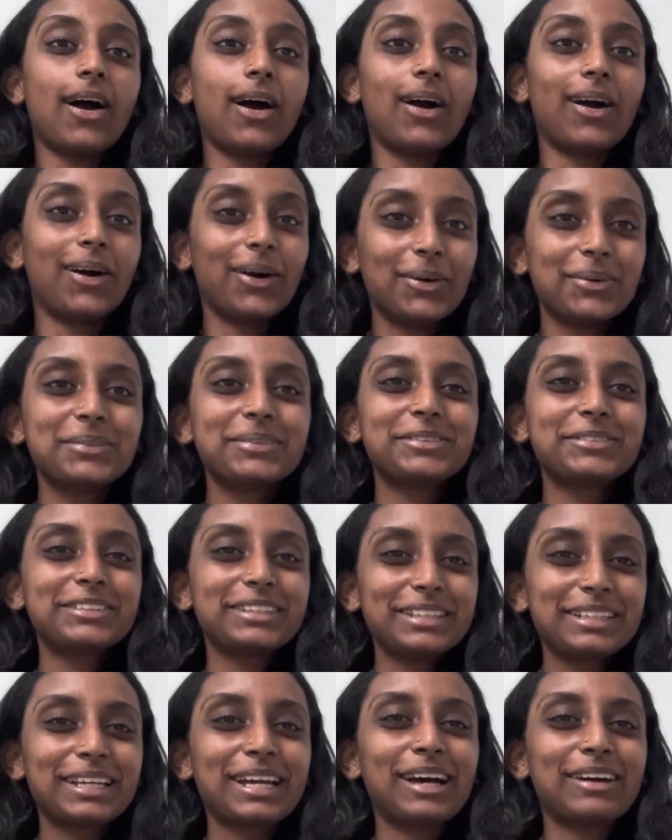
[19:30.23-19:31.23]
all we
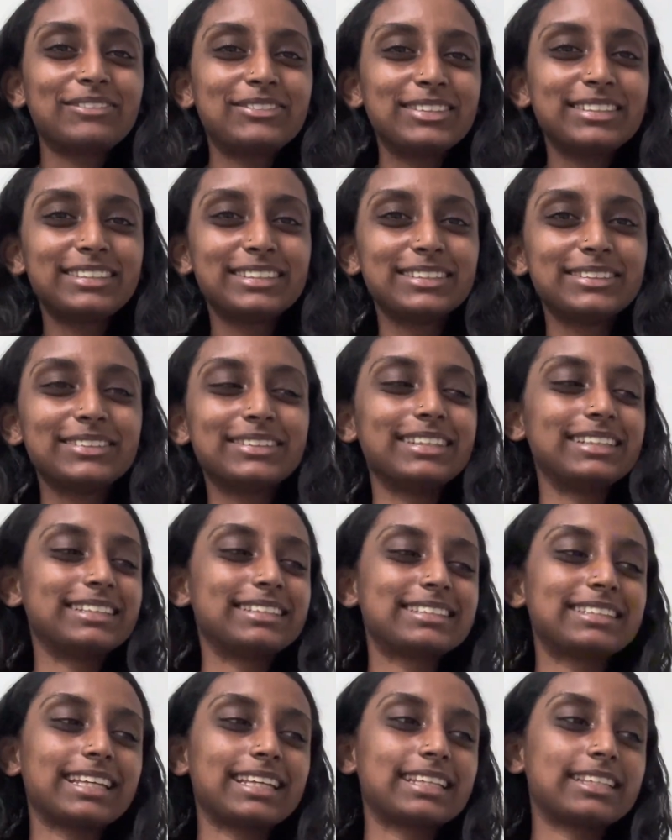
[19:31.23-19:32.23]
really have to do
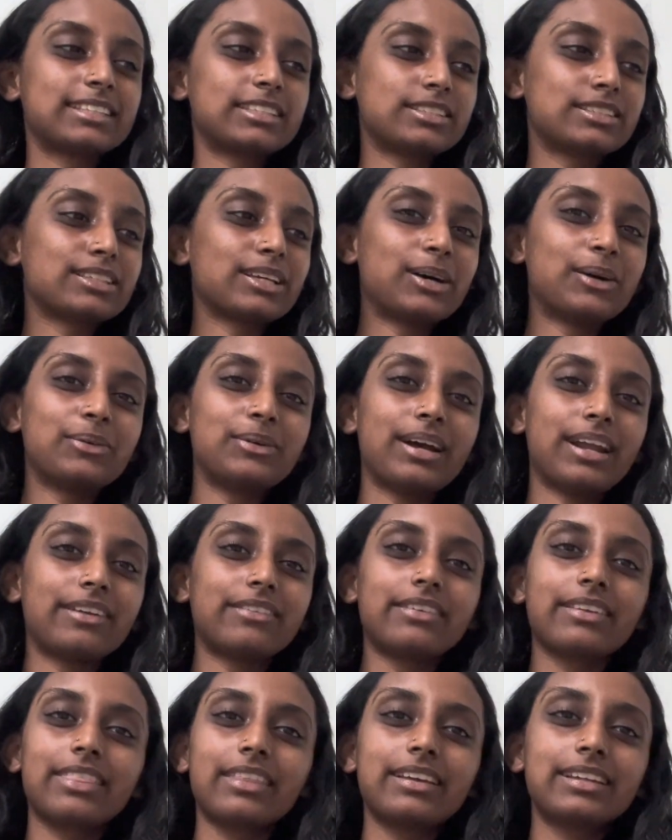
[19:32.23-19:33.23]
is like sew
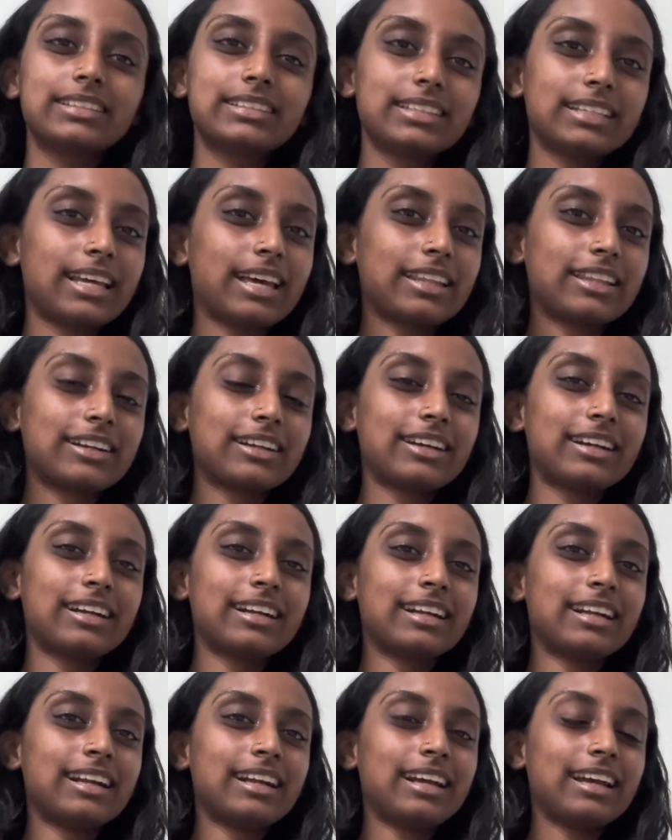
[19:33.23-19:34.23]
everything together,
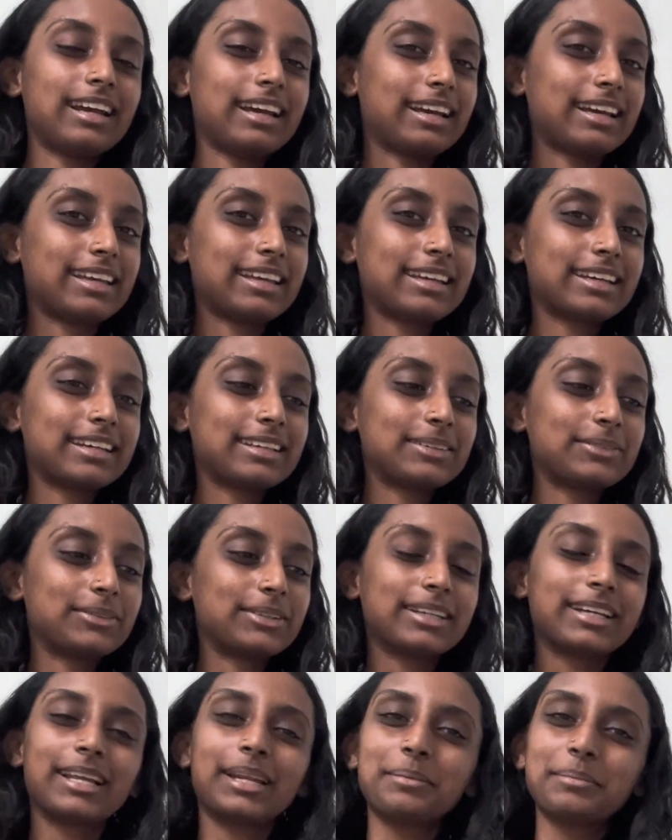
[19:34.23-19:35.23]
and we're
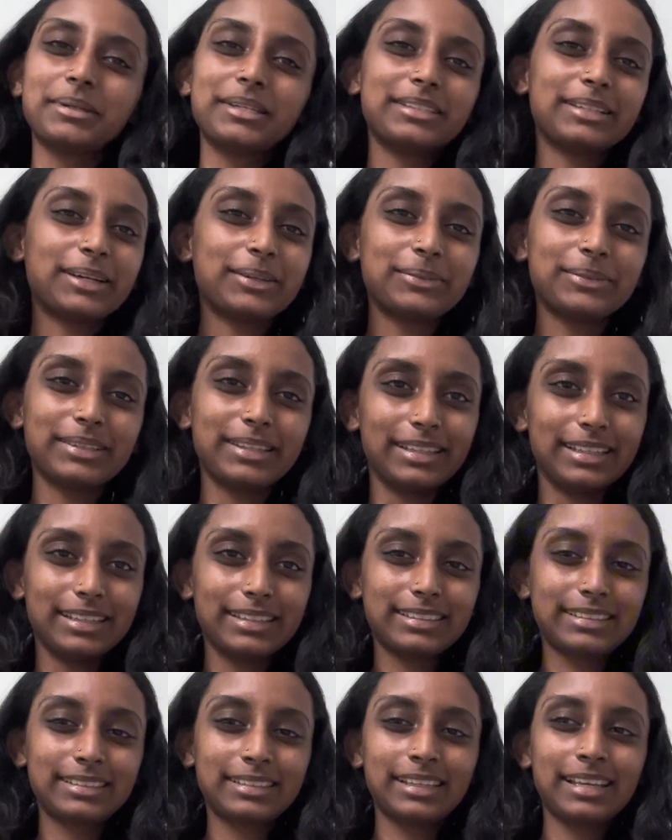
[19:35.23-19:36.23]
gonna be done with
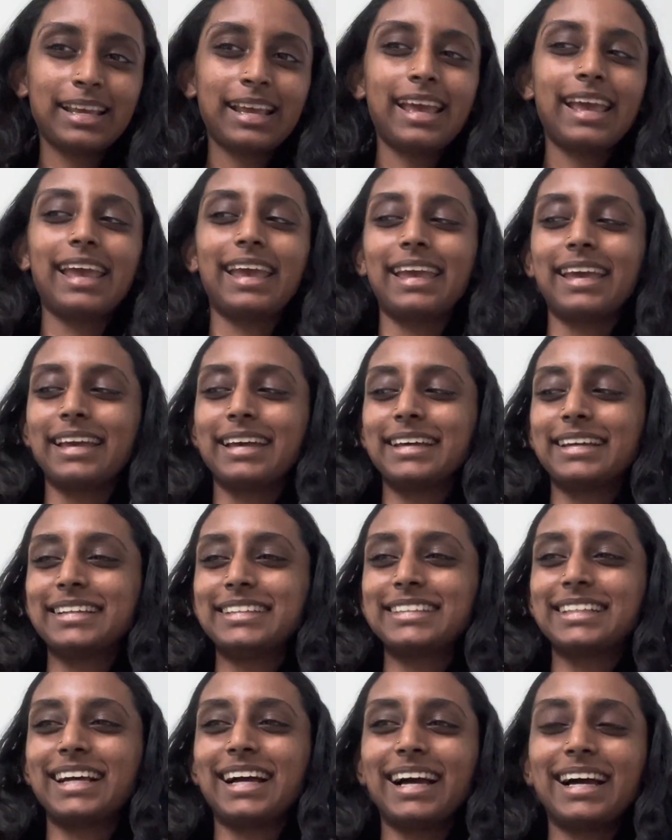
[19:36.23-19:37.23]
this.
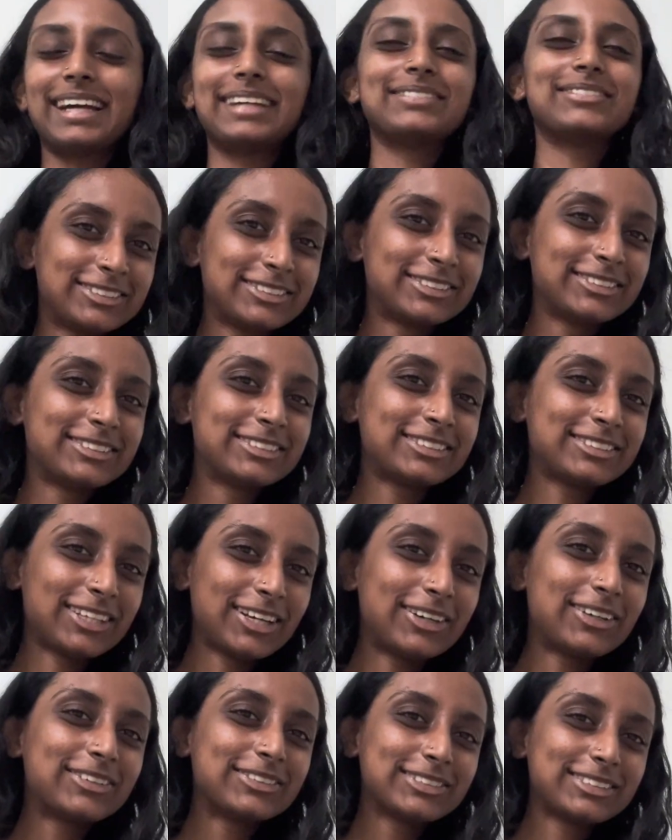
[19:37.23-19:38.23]
And I'm
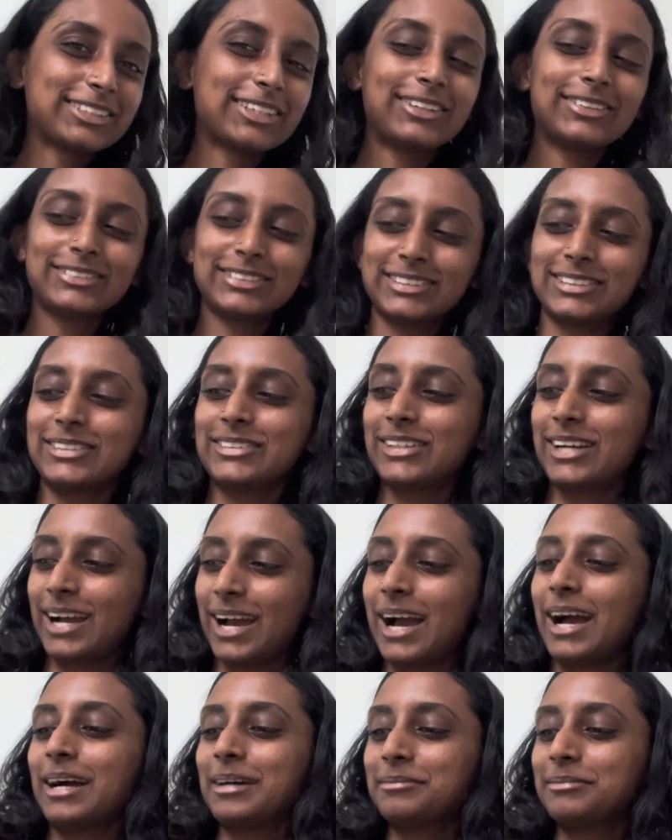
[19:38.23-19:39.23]
so
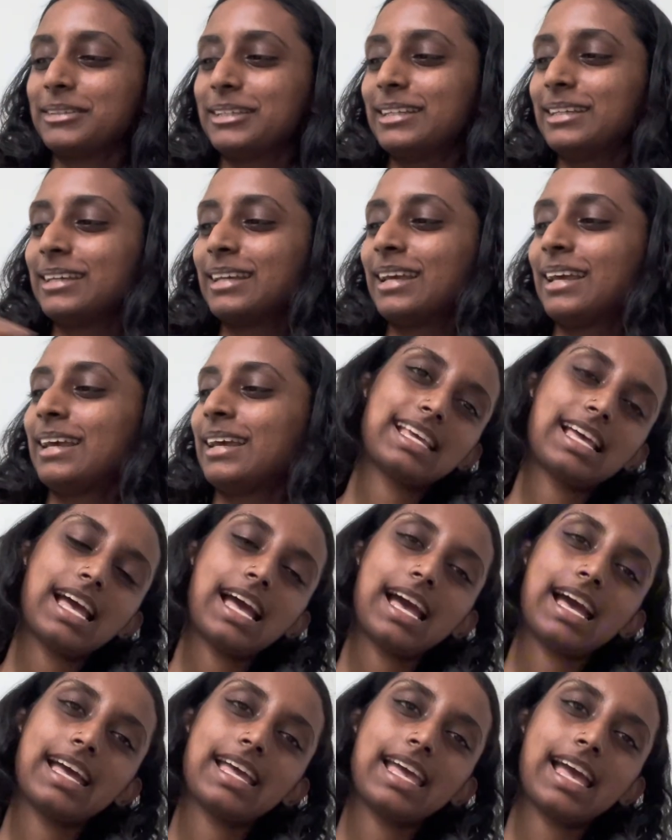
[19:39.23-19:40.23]
happy.
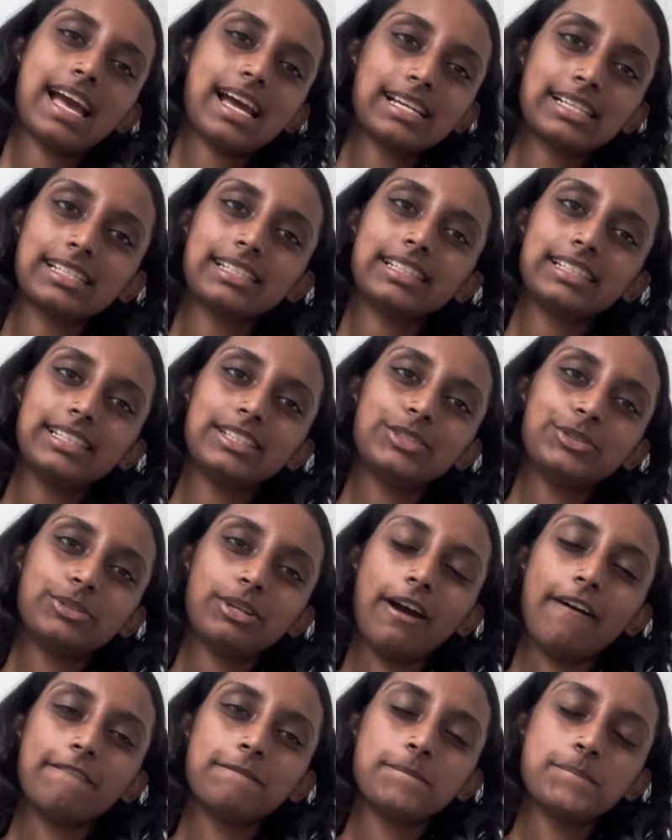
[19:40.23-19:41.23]
I actually do
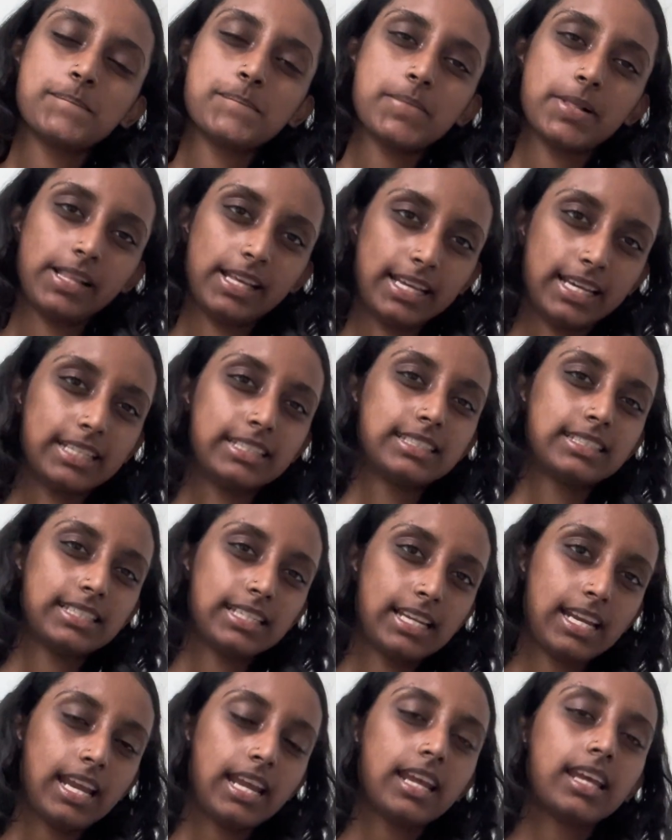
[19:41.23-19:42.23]
have plans
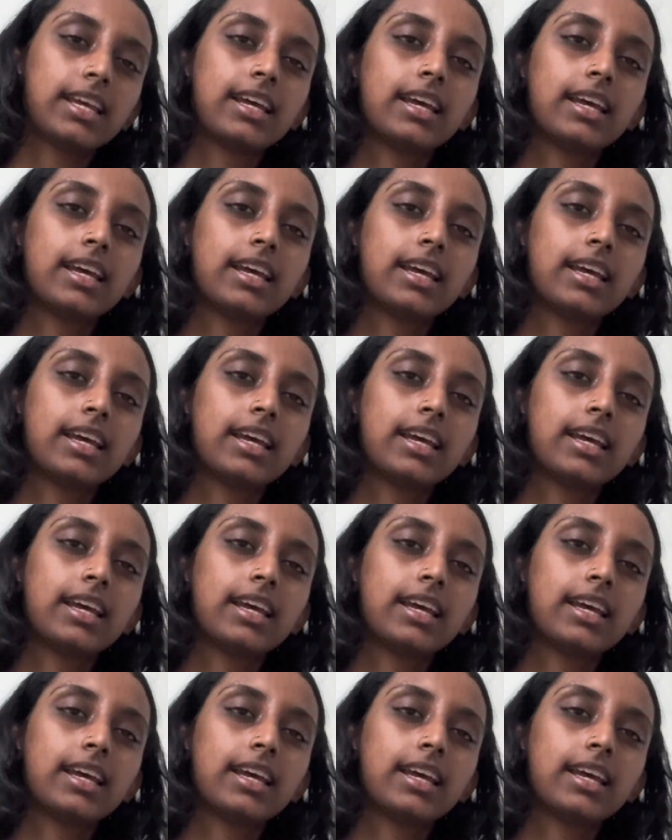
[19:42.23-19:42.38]
today,